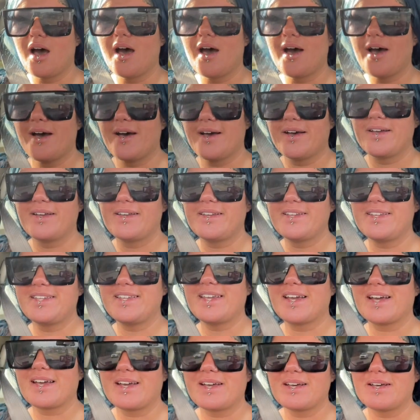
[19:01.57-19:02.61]
Uh,
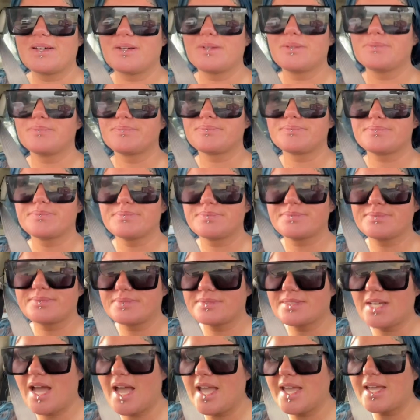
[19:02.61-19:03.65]
yeah.
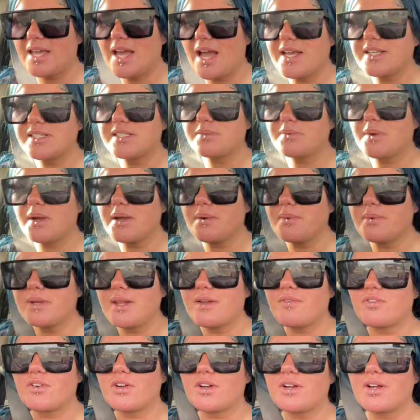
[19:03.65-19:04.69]
I, I swear
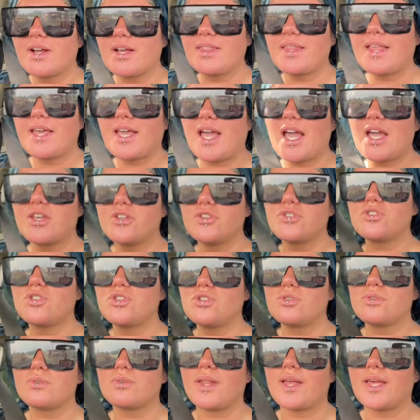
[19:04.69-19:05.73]
whenever, like, I used to
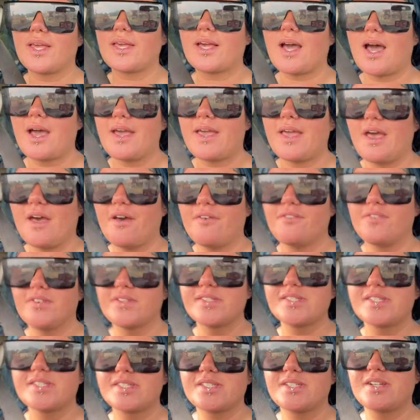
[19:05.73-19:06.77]
do, like, IF
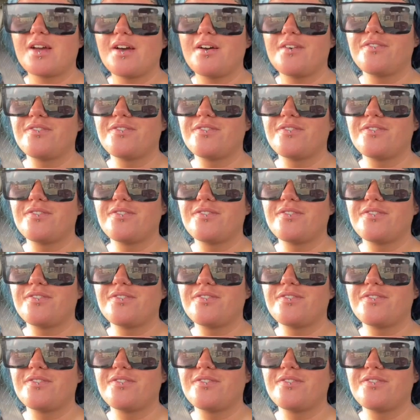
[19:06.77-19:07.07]
and stuff.